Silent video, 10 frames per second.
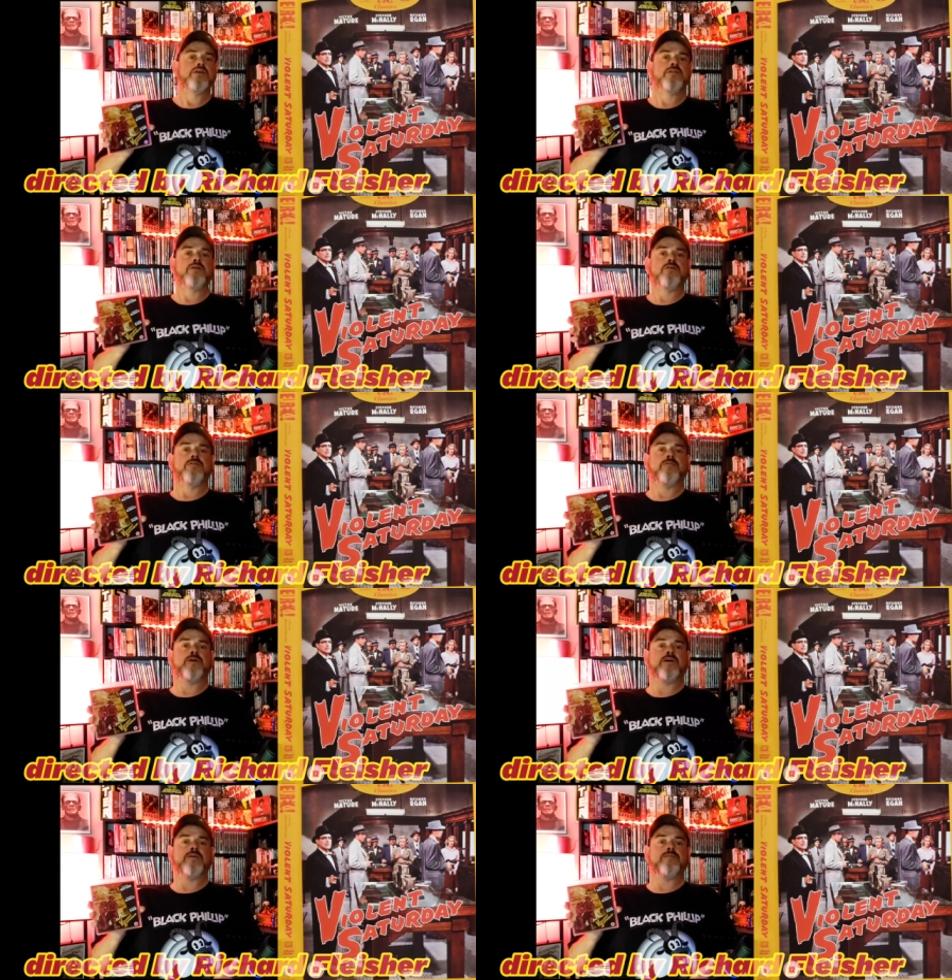You know,
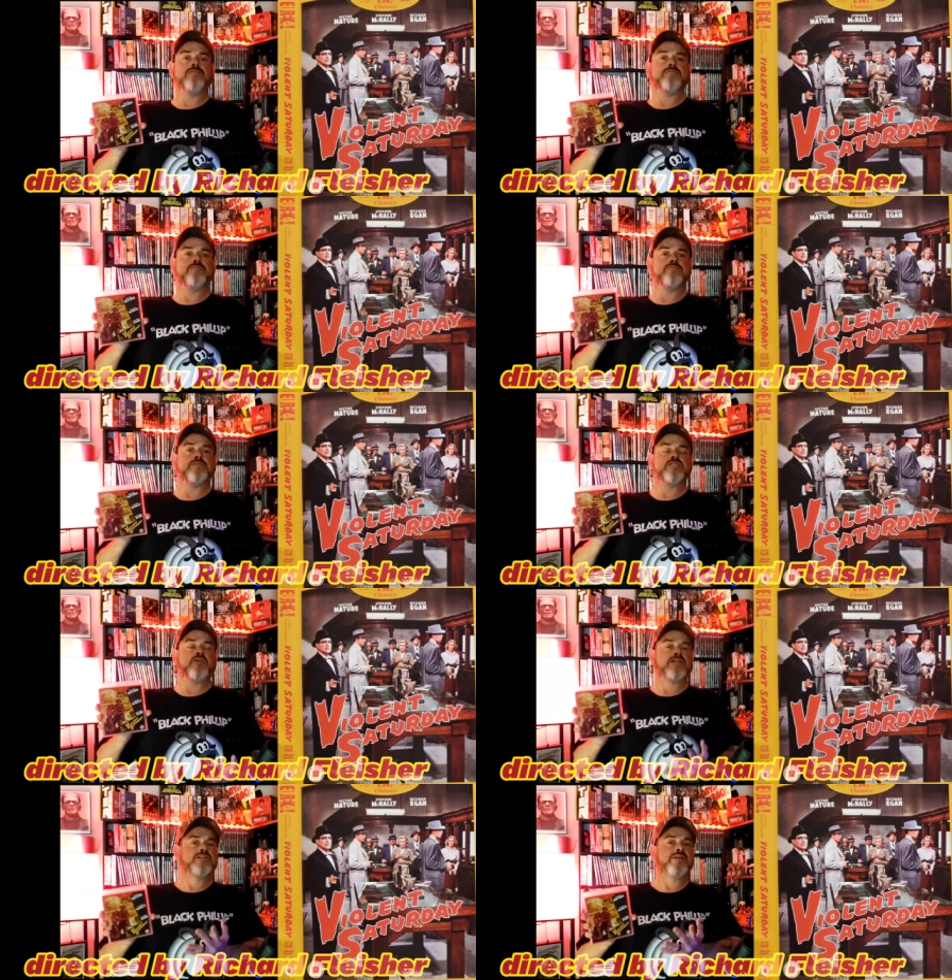uh, he
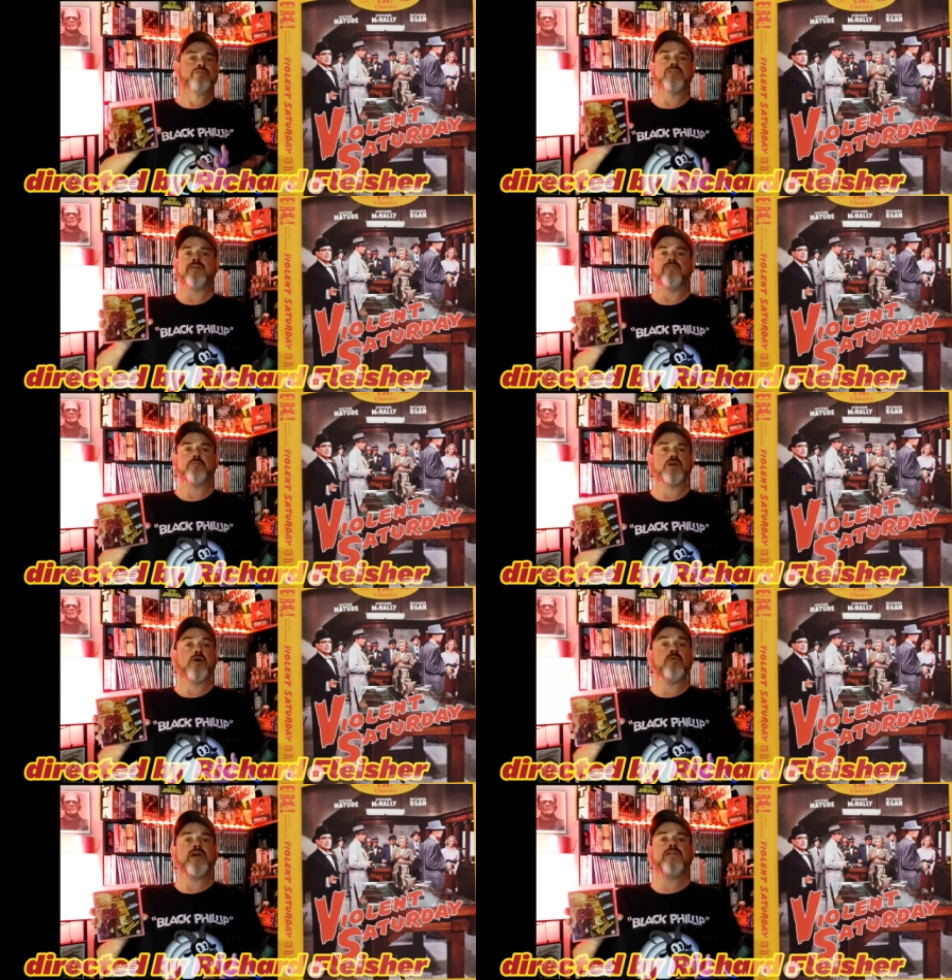directed everything from
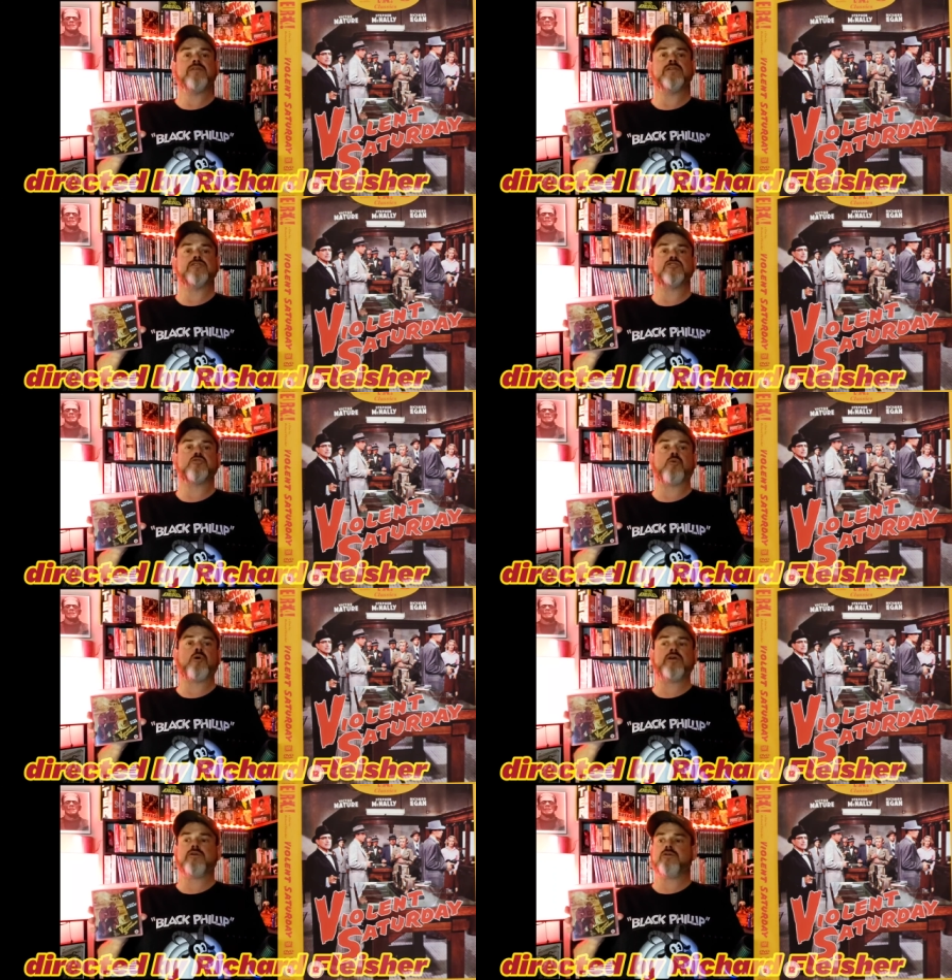Conan the
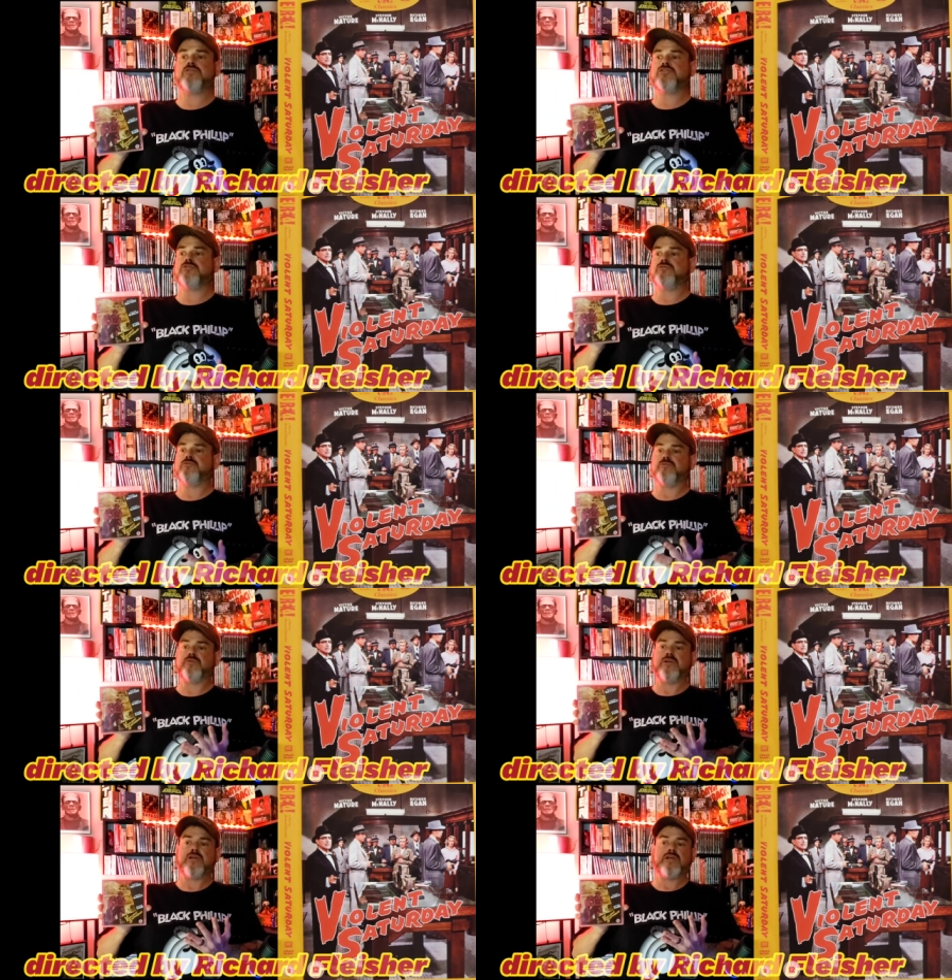Destroyer
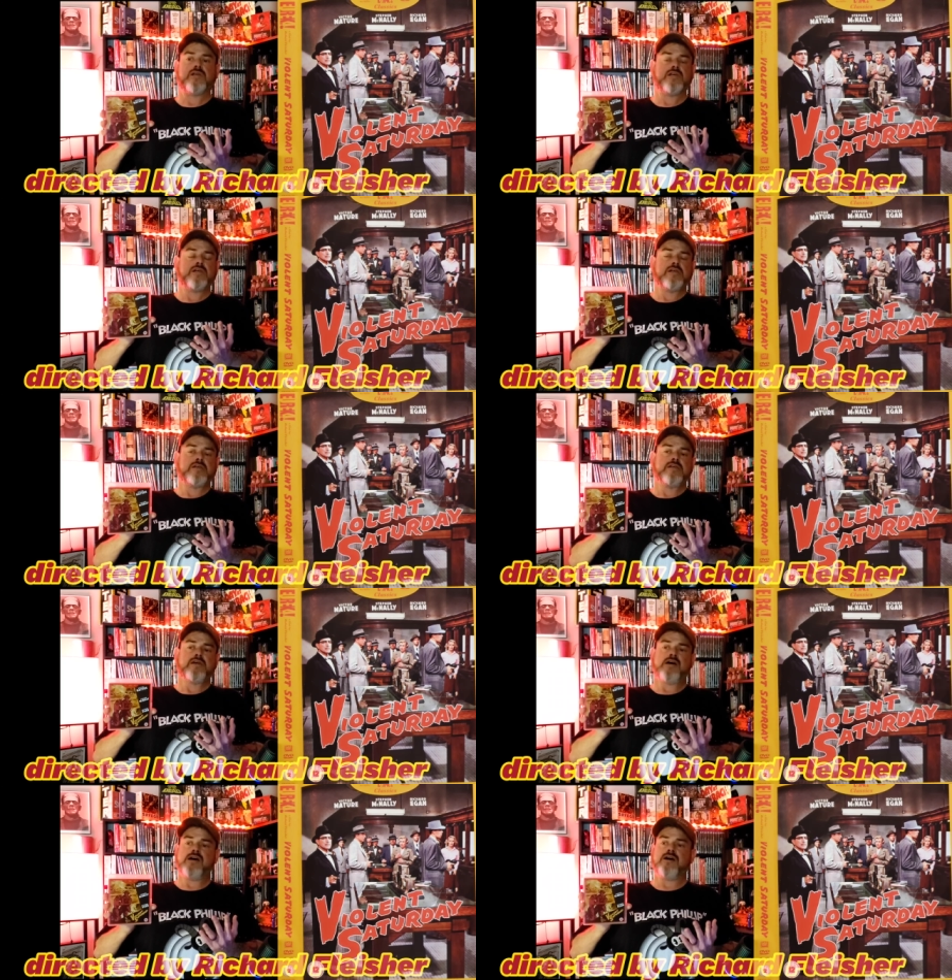to
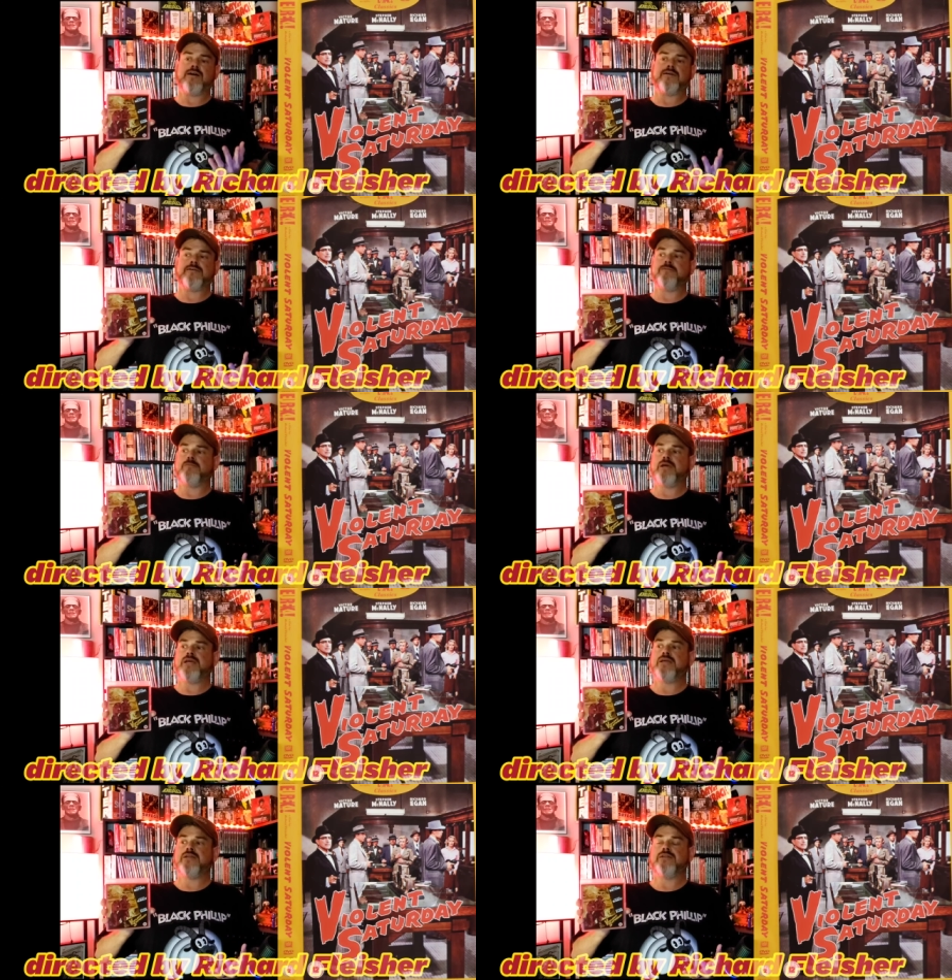oh
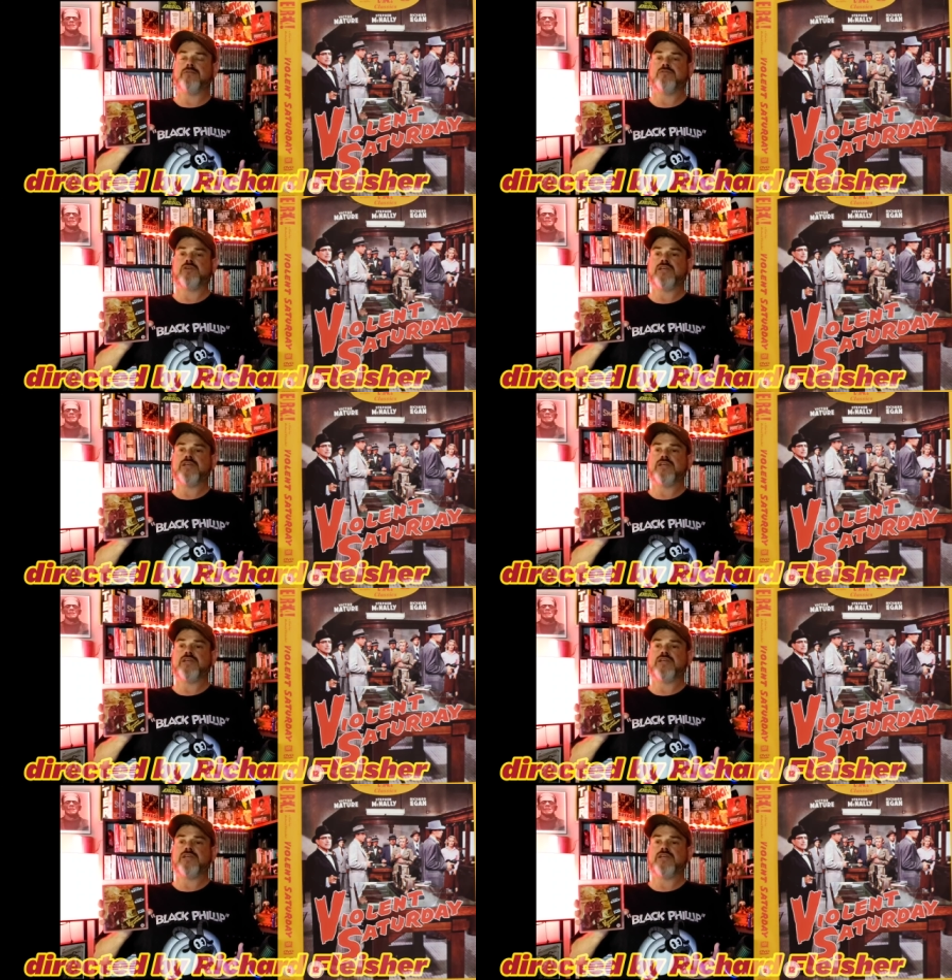man,